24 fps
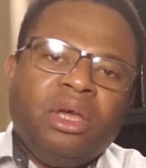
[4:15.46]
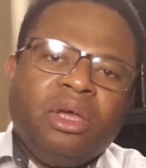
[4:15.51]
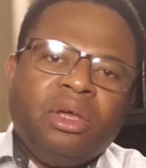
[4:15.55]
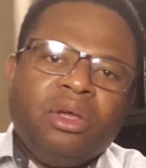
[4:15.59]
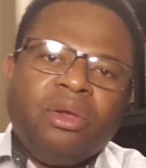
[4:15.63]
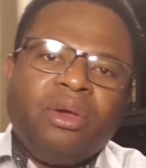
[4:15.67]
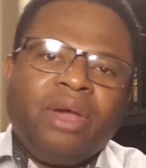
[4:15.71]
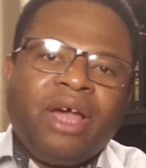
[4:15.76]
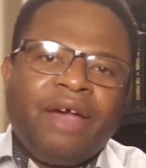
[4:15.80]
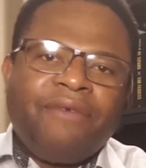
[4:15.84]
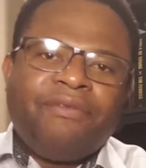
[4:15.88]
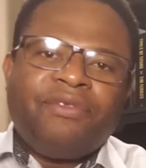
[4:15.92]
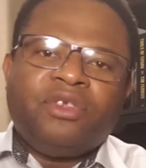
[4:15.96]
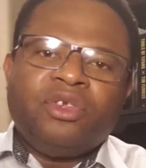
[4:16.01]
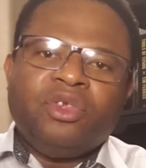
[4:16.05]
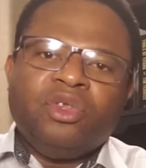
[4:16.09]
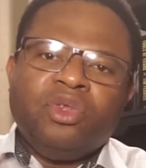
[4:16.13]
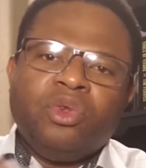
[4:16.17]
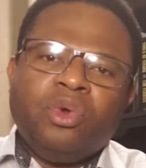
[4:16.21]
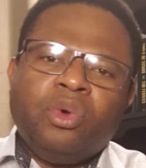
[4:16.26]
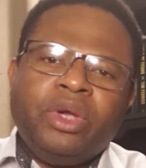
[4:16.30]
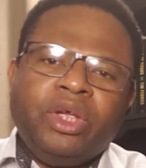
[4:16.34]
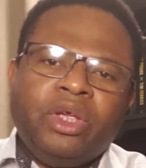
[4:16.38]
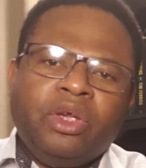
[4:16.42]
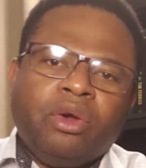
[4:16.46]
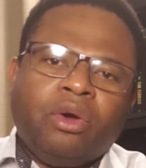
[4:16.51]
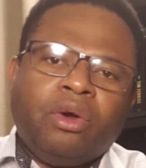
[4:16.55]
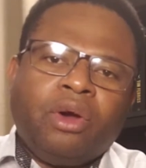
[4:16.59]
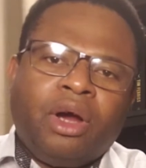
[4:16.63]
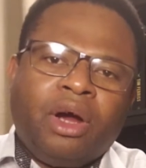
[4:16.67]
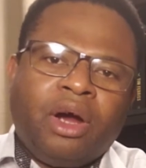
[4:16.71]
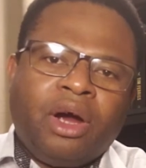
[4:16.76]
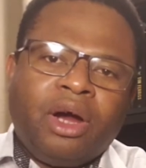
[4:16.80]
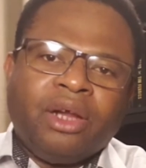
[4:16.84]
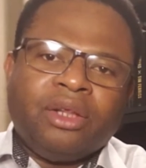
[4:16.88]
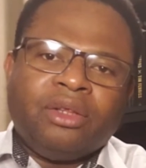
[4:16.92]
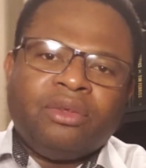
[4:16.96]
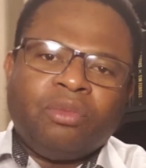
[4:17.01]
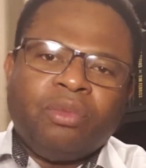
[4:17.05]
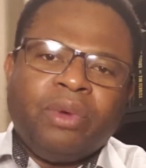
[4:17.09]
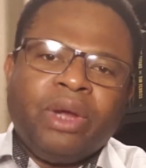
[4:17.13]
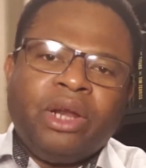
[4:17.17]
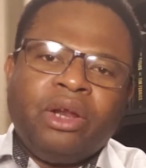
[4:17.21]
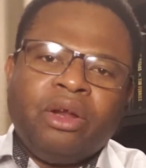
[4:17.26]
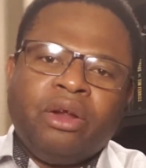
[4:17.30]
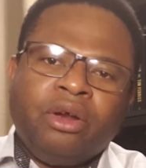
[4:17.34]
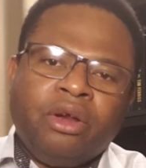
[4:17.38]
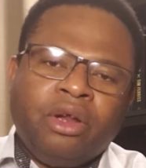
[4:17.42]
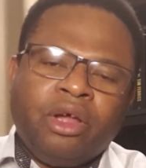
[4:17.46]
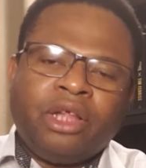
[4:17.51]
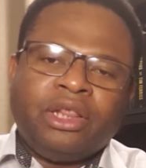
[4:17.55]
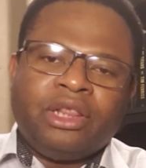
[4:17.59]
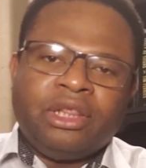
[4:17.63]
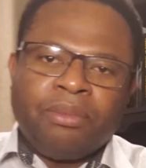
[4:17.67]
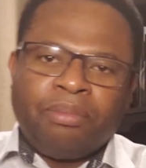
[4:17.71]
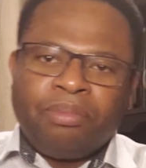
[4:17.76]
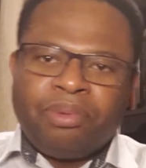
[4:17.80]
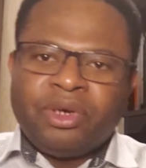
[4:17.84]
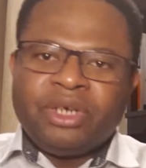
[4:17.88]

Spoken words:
you have to know in your heart whether or not the